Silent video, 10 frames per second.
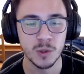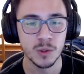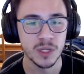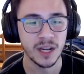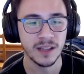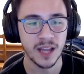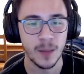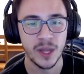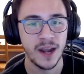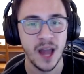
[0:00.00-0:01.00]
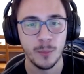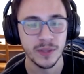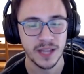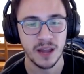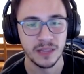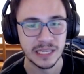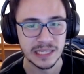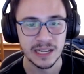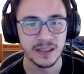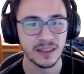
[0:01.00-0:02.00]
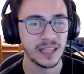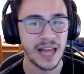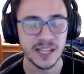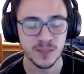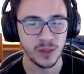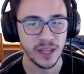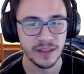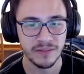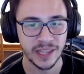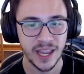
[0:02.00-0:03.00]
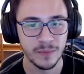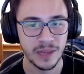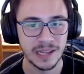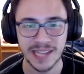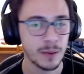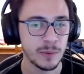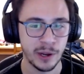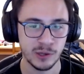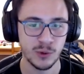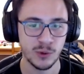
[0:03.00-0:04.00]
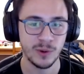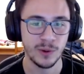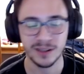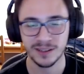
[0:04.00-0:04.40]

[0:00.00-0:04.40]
gonna come in and help us out in the last play of the game, and it's got to be Michael Jordan, right?